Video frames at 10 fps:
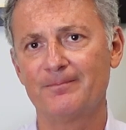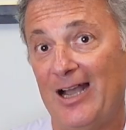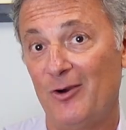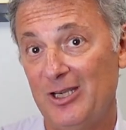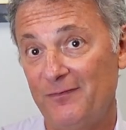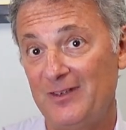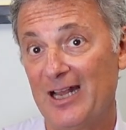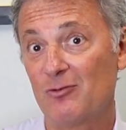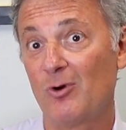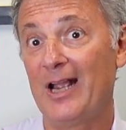Now, if
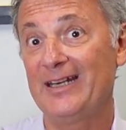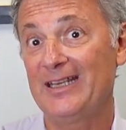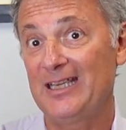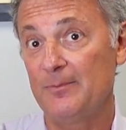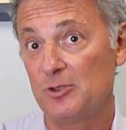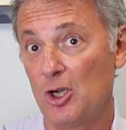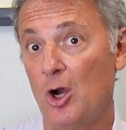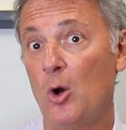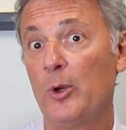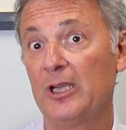that grinding keeps
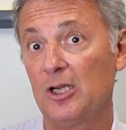going,